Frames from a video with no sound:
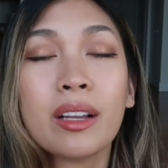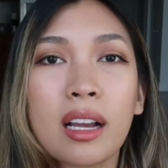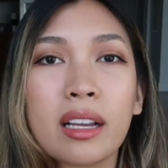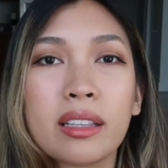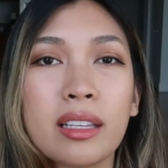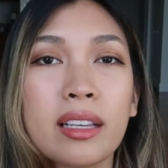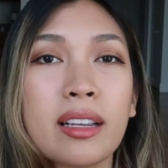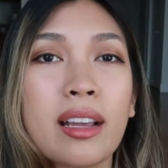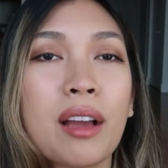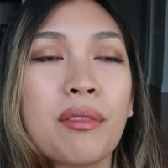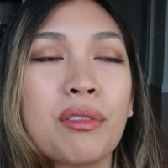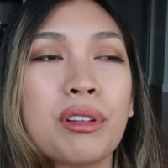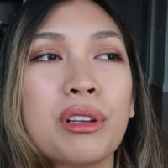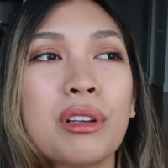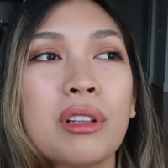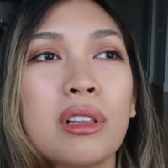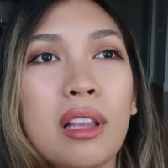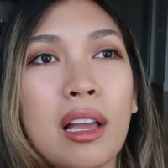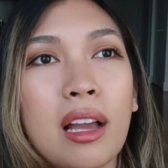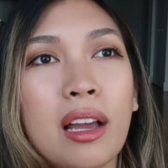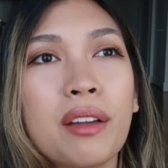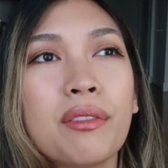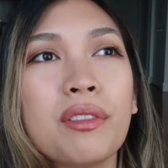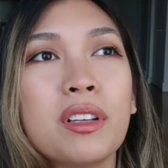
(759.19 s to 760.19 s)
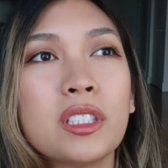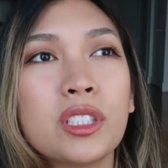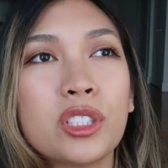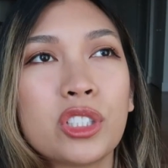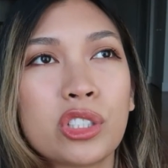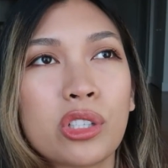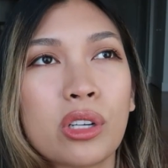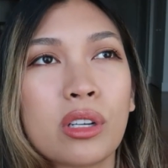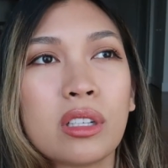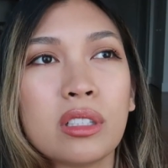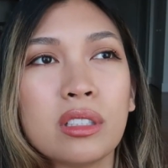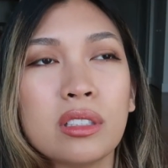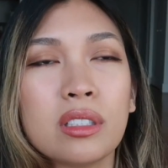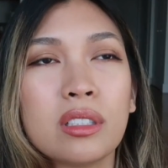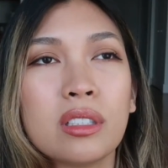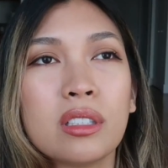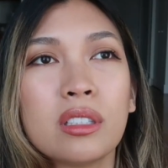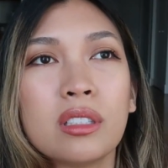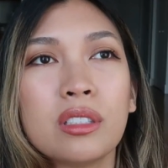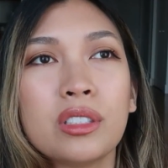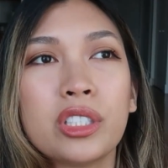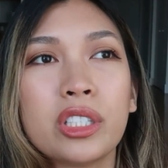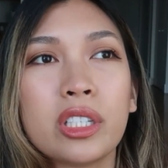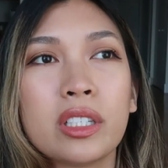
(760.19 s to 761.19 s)
I think having a live
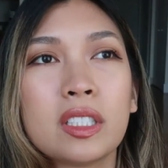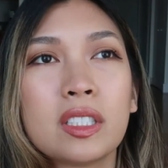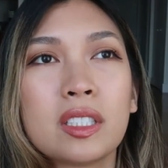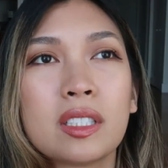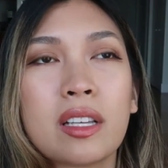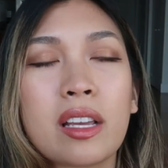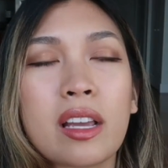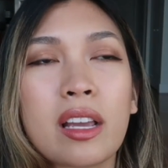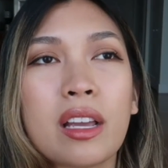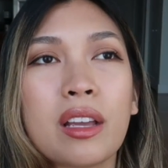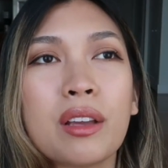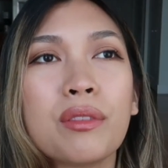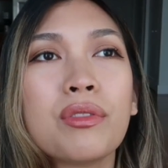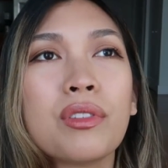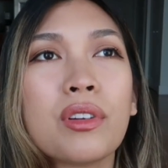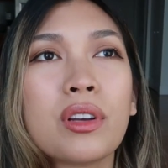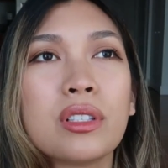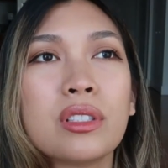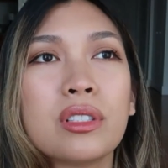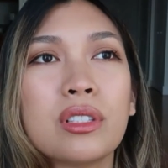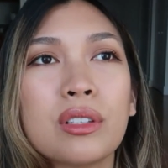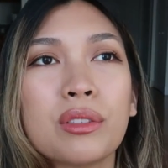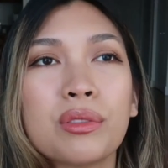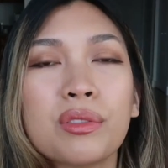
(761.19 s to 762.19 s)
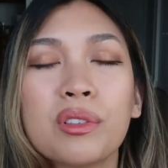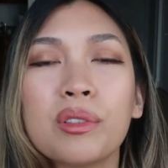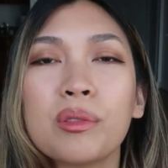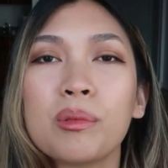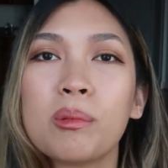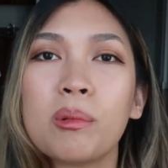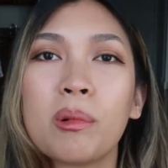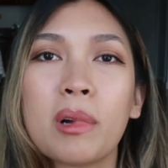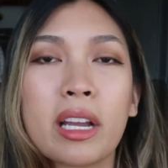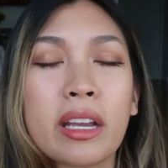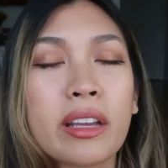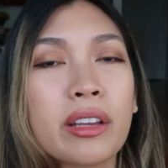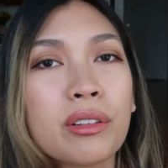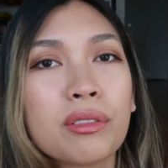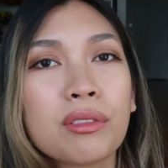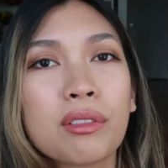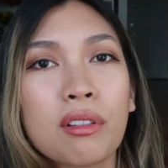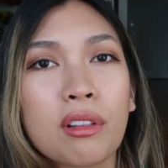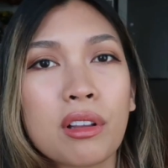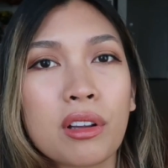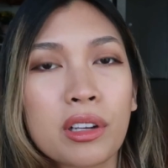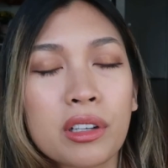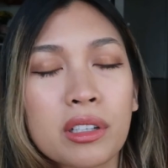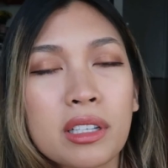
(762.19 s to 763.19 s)
instructor just gave a different way
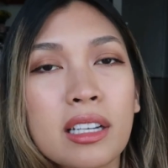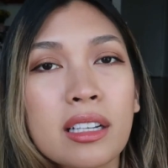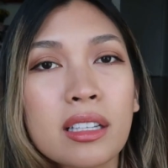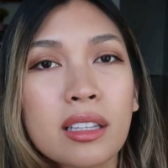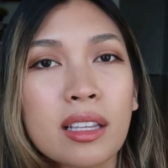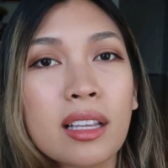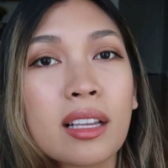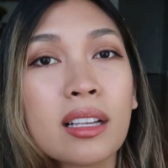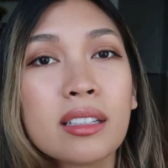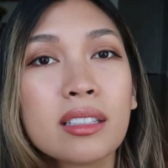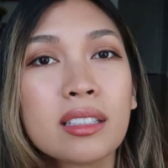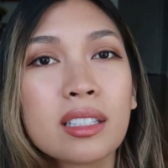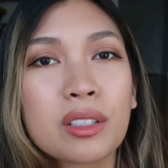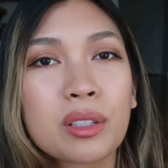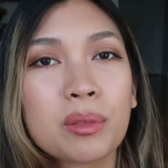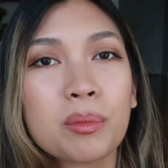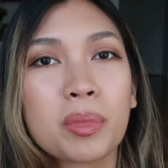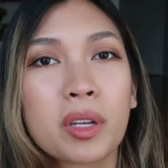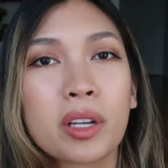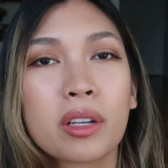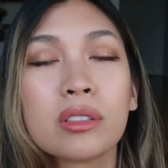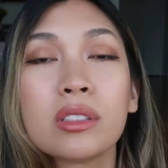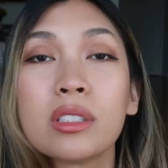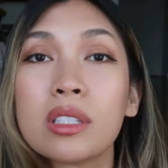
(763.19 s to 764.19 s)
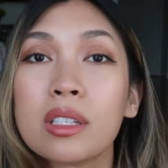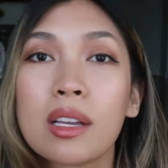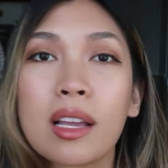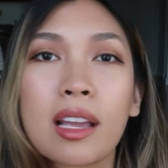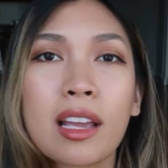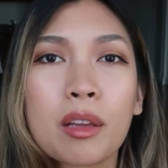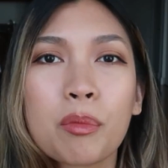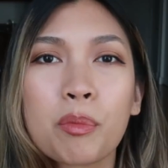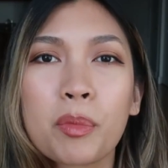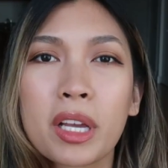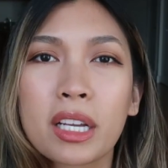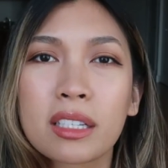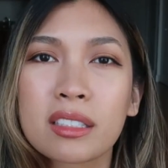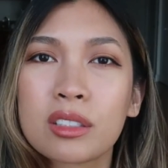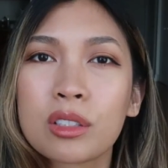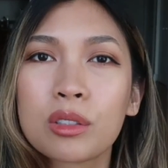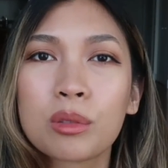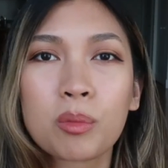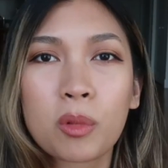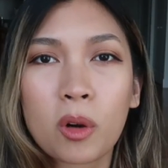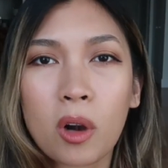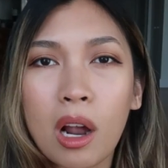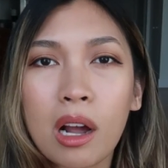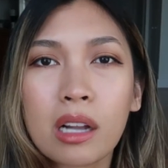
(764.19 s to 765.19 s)
of learning things compared to Apex
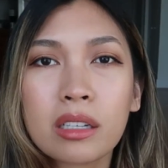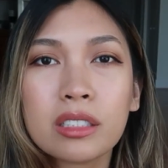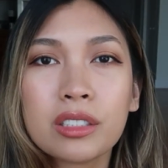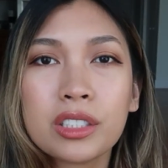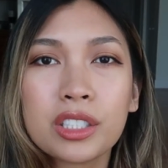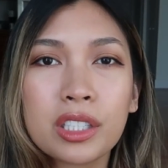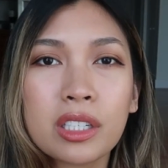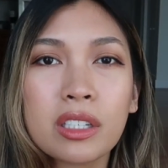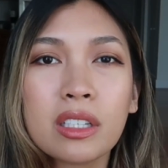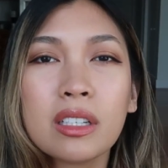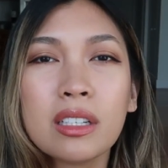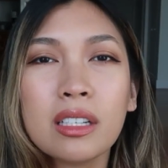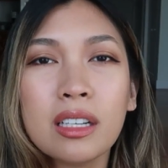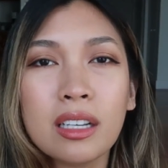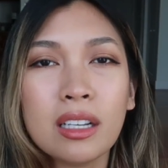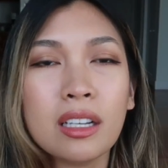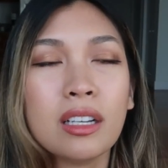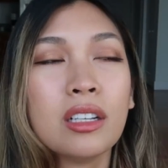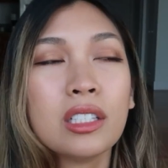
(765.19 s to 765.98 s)
or Prodigy.